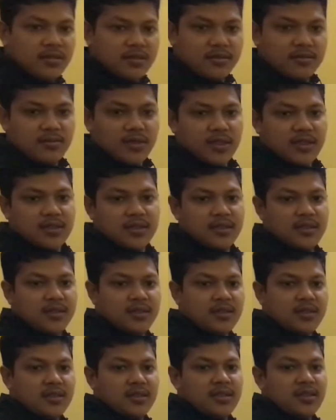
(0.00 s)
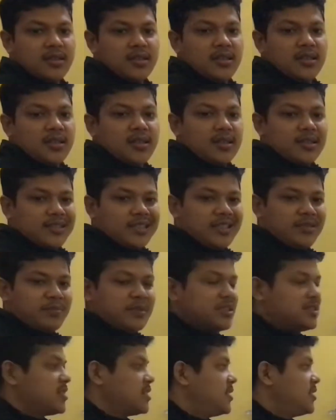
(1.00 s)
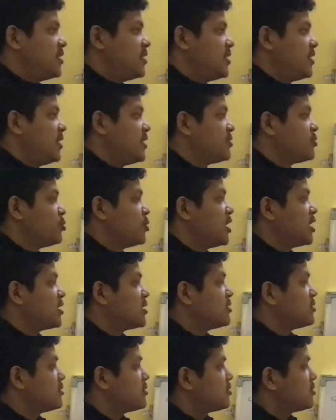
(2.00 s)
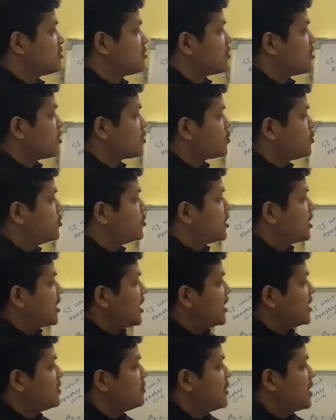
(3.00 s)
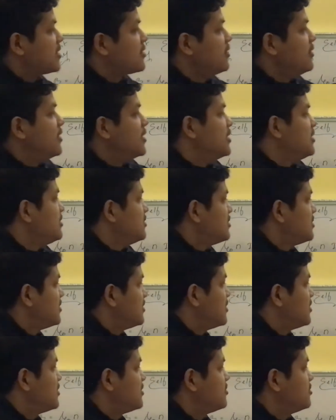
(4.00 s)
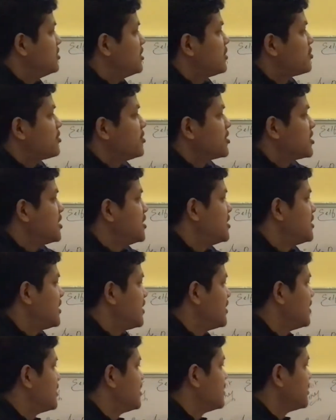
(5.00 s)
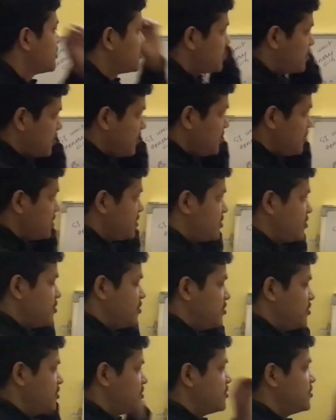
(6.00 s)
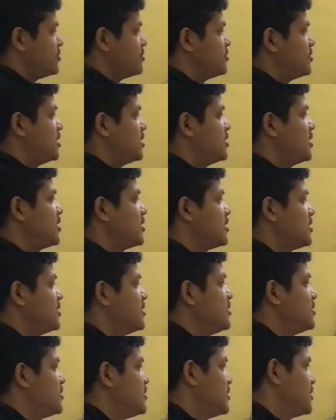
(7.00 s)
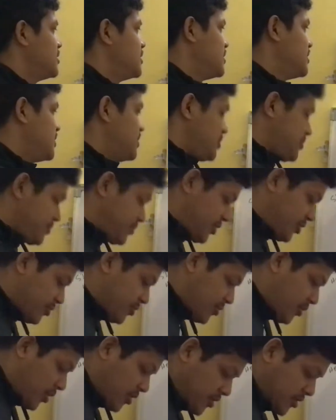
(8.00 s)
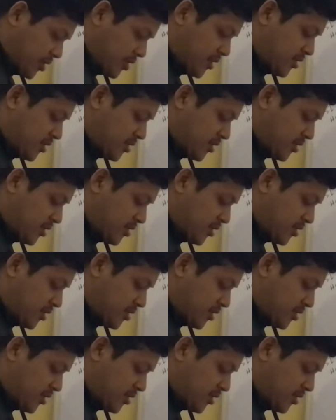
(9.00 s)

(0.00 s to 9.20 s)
Right? That means as we are not putting any material, we have considered air, so we are writing here mu naught.